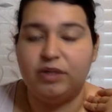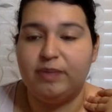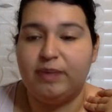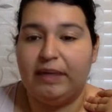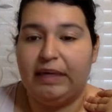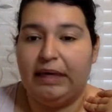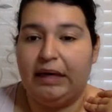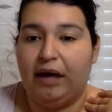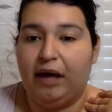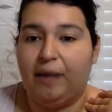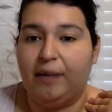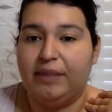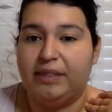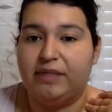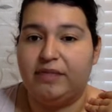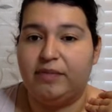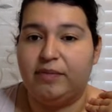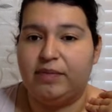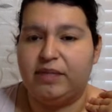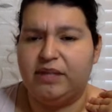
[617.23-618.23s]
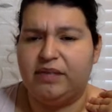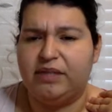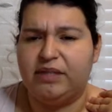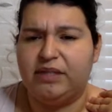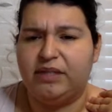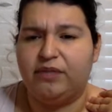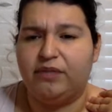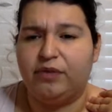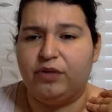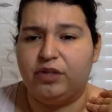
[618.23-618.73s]
So it's making copies of
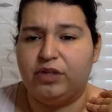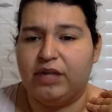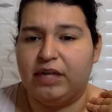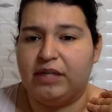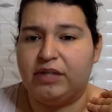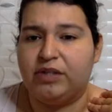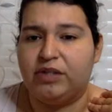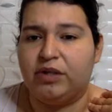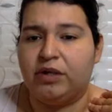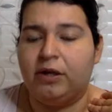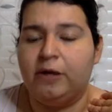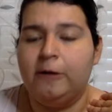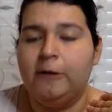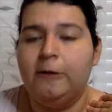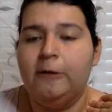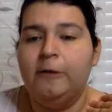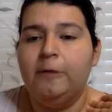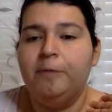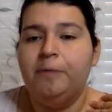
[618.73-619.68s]
themselves. It's the first answer.